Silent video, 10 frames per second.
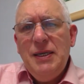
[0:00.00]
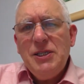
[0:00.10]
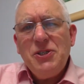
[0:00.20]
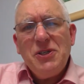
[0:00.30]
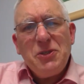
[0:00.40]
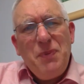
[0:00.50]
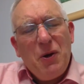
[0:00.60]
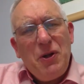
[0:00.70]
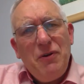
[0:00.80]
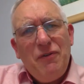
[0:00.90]
It's not
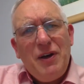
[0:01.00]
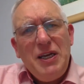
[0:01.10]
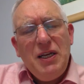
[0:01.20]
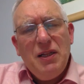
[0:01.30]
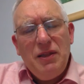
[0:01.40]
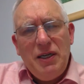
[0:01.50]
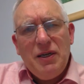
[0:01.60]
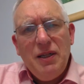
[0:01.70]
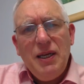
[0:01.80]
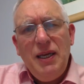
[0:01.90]
spelled out very
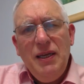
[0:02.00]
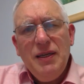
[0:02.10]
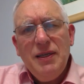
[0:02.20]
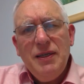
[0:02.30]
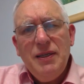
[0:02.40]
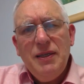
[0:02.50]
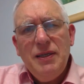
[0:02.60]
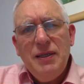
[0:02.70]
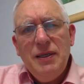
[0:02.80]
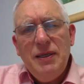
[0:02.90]
clearly.
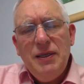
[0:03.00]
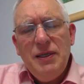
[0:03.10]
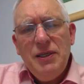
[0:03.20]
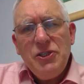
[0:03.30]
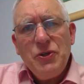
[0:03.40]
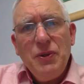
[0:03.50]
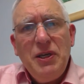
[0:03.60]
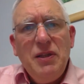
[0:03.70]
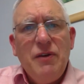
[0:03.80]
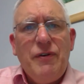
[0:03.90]
It's only
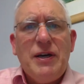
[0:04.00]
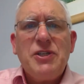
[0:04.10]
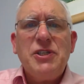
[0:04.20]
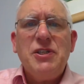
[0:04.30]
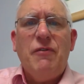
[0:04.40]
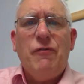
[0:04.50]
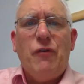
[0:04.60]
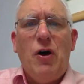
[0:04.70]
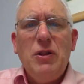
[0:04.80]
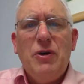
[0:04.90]
in the verses that
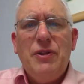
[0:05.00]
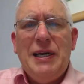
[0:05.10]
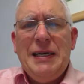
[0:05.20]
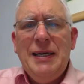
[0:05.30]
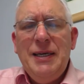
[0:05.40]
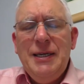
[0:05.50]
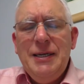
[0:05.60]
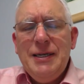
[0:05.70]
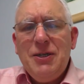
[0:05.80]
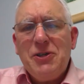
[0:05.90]
follow that
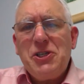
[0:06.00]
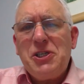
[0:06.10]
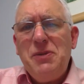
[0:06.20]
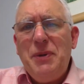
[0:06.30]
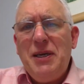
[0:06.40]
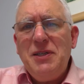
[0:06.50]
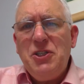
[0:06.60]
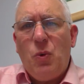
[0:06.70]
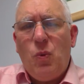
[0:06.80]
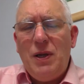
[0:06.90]
cause us to begin
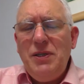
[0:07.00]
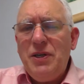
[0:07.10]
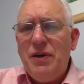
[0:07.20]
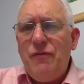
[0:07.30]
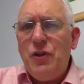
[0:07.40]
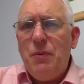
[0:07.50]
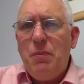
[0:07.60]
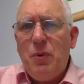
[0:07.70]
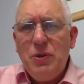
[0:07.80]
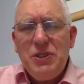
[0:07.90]
to wonder if their
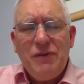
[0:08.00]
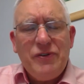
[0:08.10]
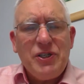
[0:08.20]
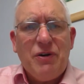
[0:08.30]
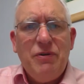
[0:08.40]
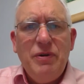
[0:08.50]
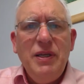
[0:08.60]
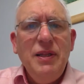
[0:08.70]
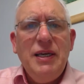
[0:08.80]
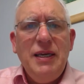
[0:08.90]
motives are
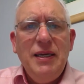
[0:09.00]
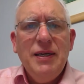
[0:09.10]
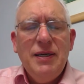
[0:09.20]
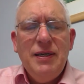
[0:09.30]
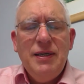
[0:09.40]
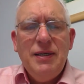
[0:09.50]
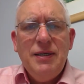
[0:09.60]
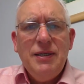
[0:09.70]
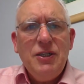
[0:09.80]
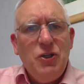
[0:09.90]
really
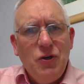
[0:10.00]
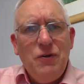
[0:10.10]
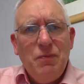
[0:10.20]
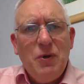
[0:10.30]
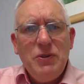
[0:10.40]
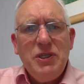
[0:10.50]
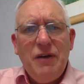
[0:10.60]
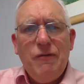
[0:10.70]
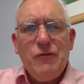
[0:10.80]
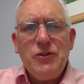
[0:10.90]
good
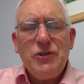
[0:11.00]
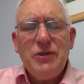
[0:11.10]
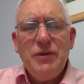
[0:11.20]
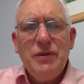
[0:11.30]
motives.